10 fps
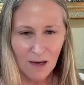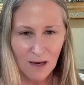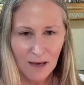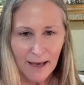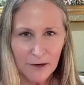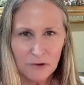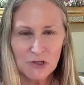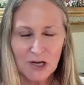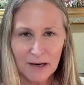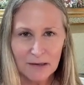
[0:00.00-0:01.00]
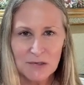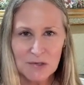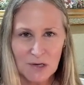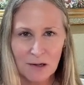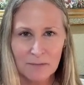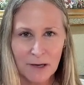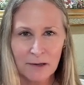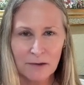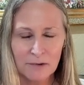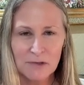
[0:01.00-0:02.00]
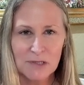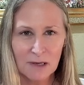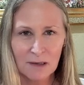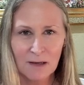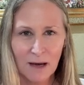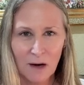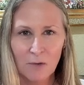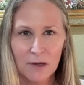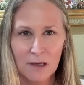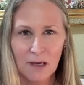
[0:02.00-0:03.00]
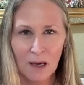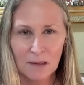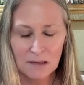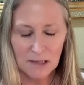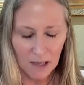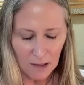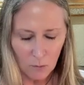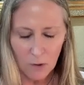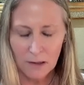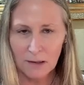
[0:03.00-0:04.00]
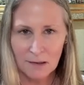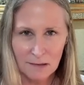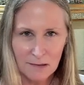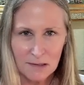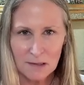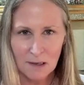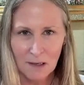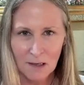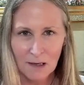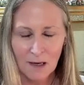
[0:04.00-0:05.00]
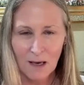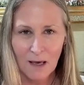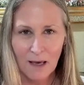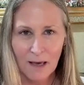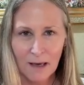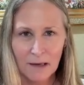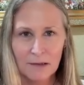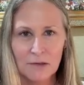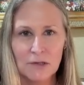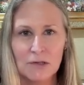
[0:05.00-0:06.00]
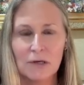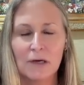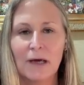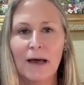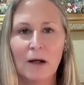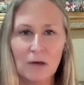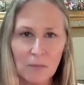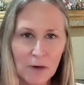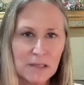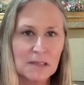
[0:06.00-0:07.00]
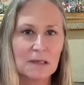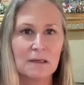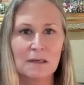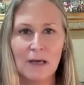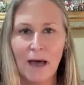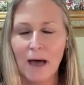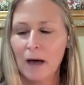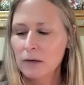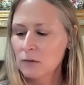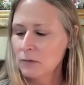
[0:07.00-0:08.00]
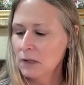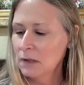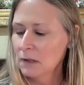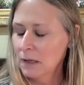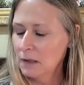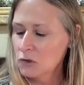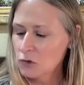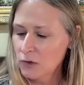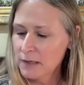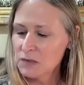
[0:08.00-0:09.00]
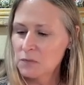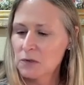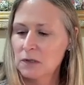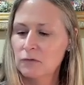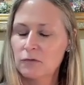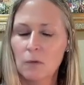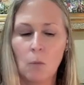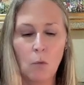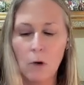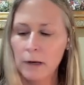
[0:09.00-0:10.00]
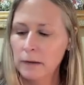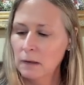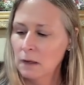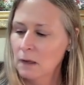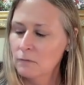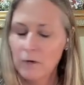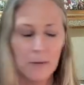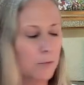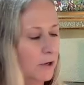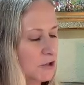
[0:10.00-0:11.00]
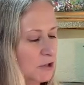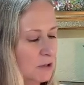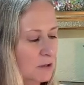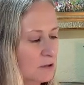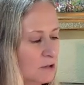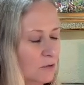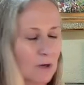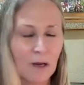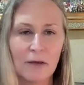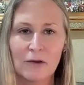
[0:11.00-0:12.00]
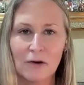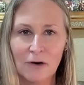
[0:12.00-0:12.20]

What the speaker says: Energetics is all about understanding how we can take what is and alchemize it. How do we transmute it from one vibration into another?